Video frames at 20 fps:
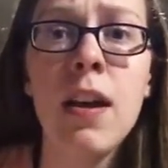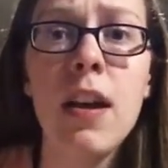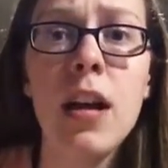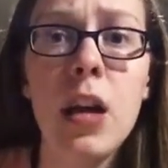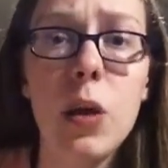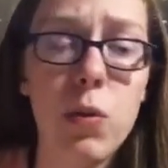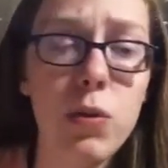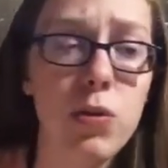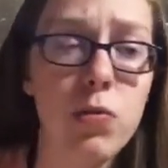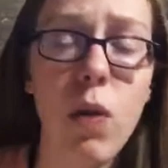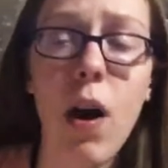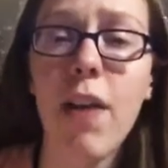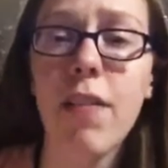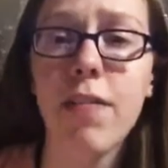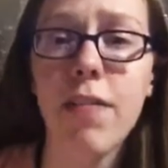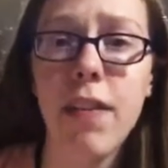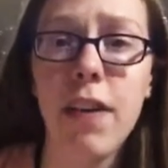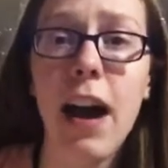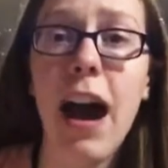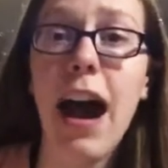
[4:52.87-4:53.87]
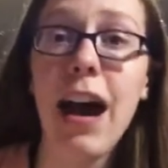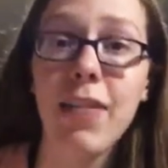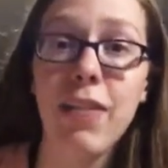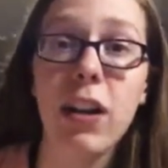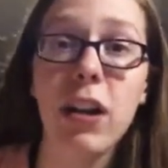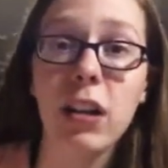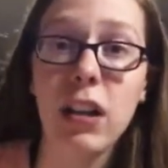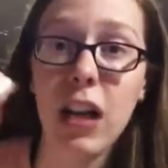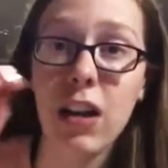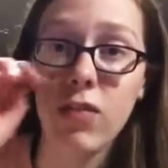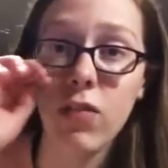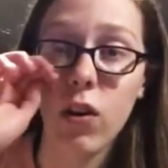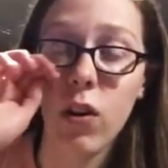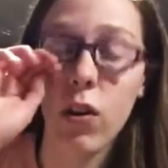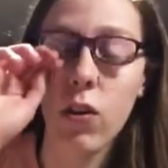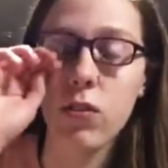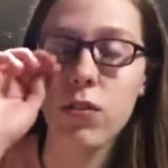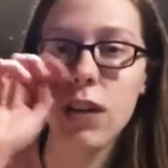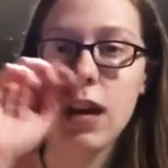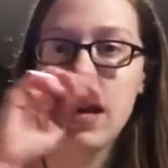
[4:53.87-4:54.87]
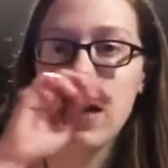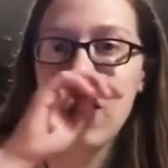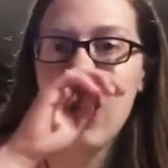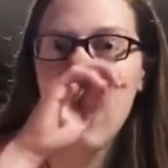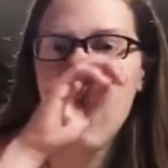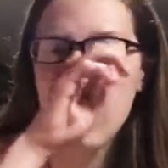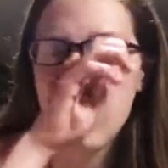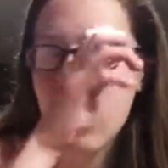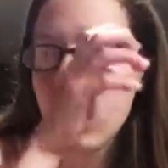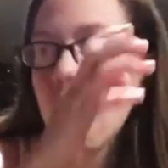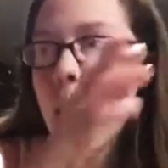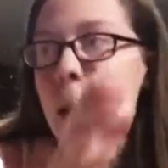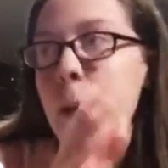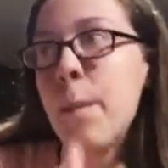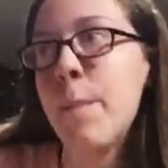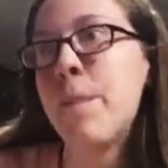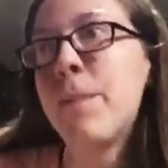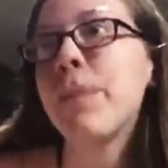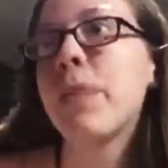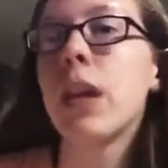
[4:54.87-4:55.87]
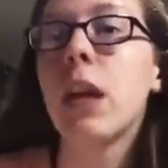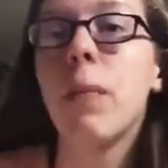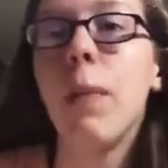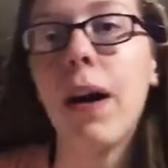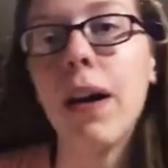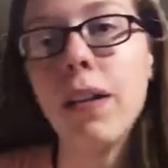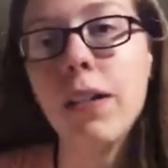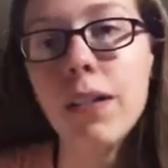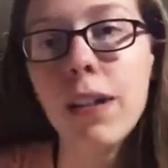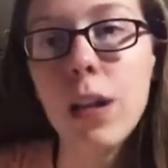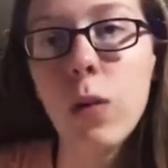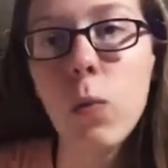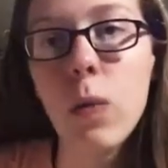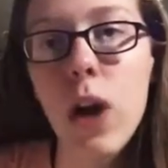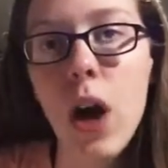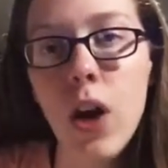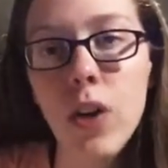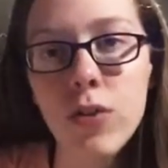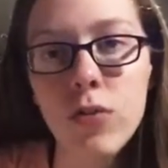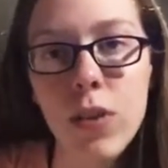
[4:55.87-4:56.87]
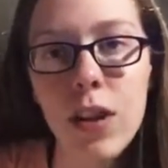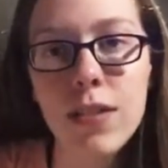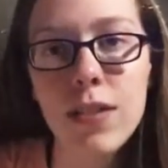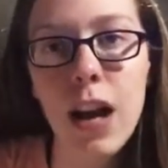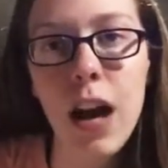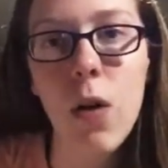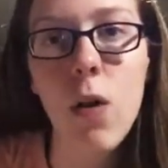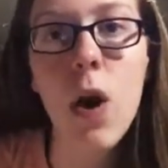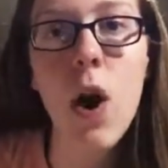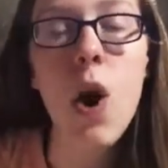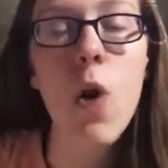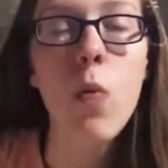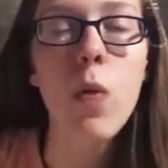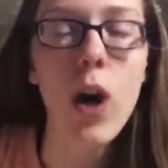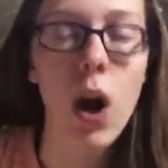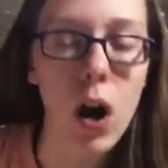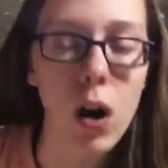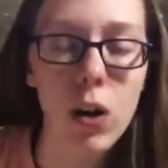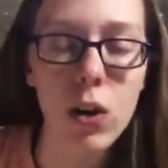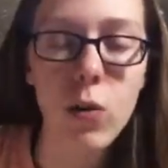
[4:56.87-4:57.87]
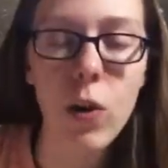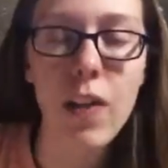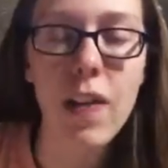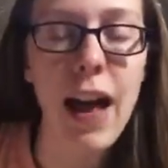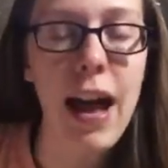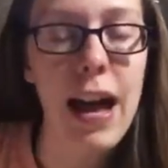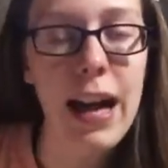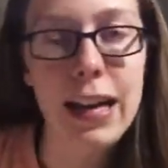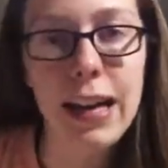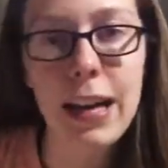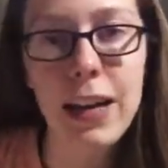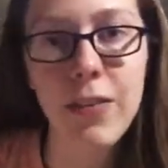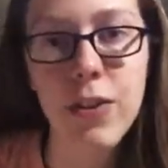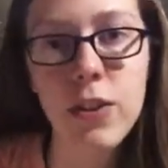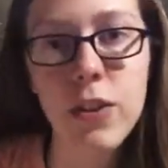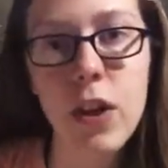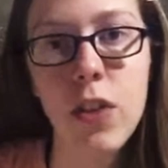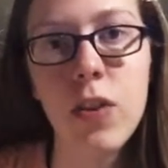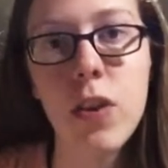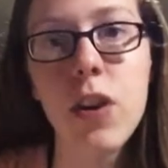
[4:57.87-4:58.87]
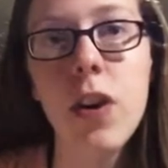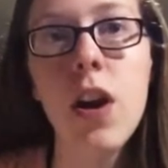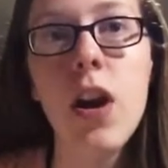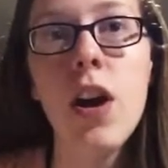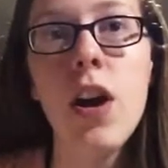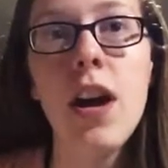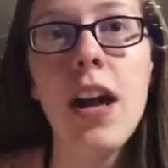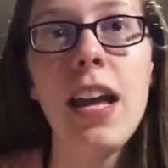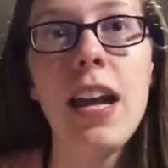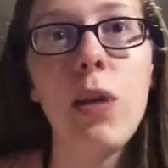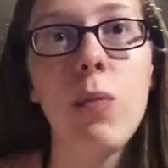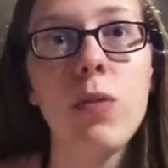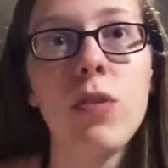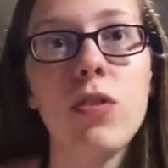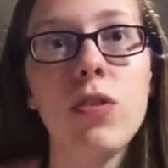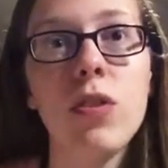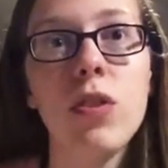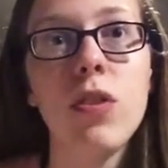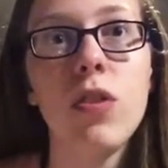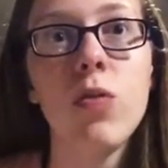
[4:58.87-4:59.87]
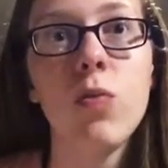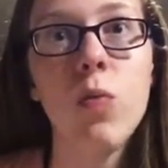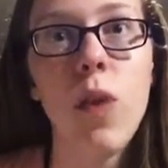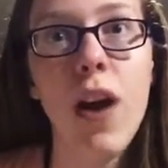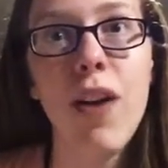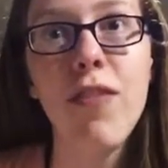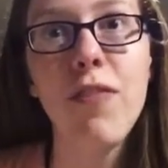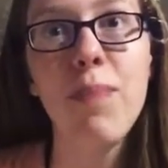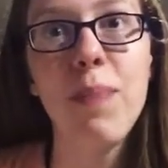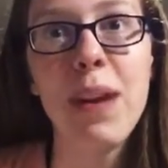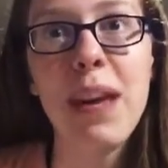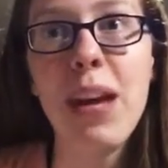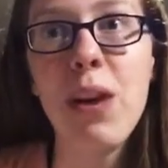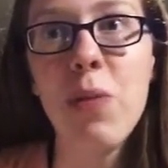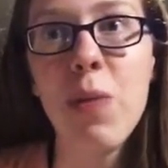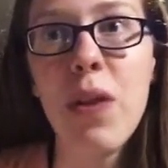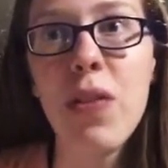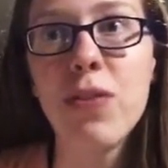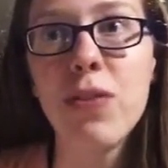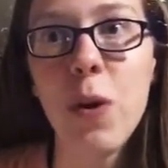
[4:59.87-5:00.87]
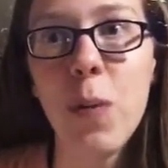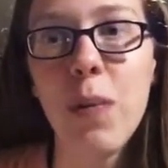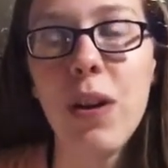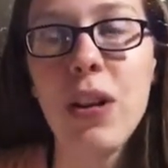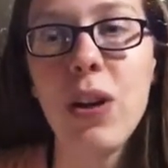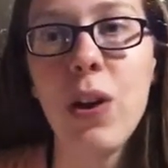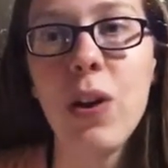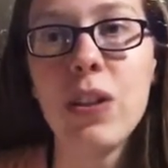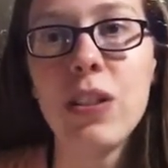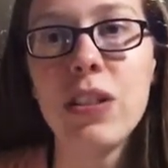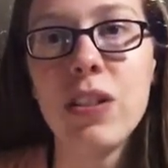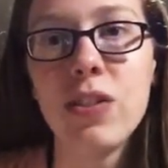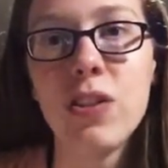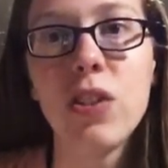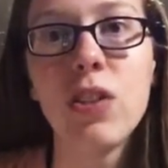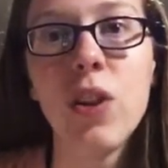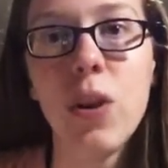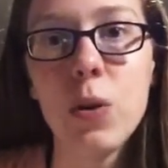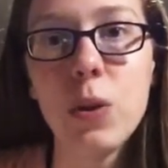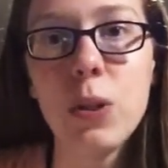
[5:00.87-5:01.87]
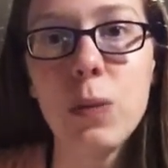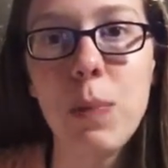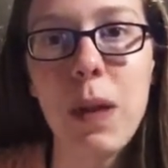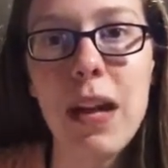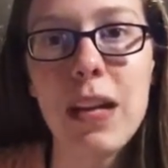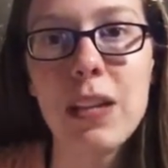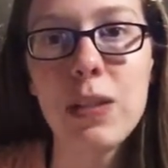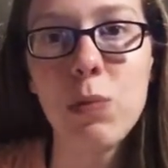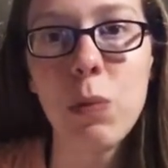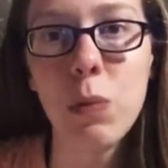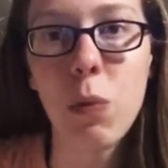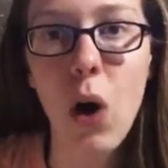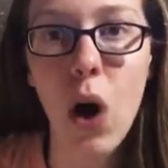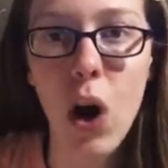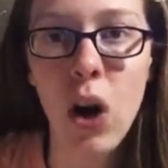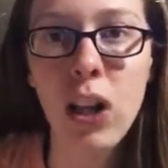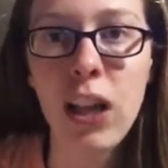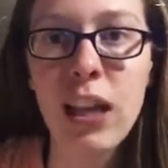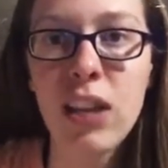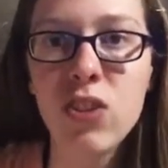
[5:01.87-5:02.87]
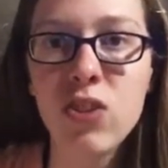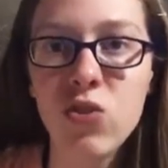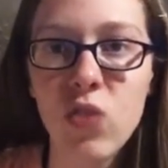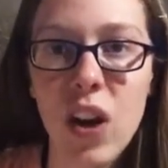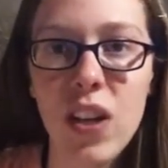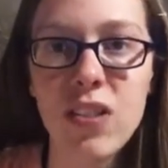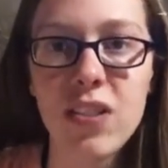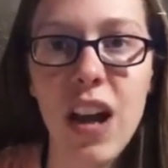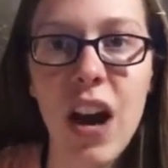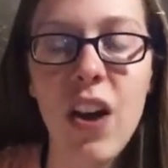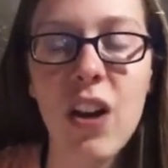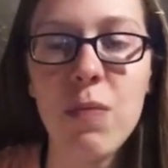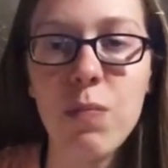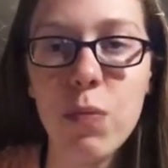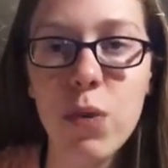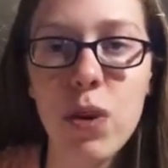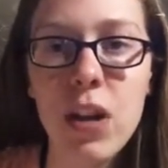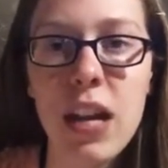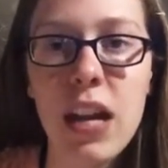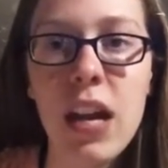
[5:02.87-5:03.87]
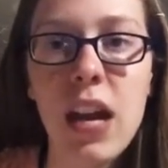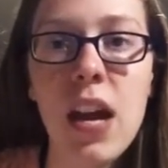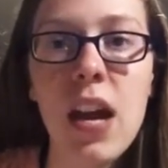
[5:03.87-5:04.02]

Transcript: It was rough having a lot of girls, and girls are like, come on, like we all stress out, we all annoy the heck out of each other, and it was rough being with so many girls in such a close space when we're all like stressed out and moody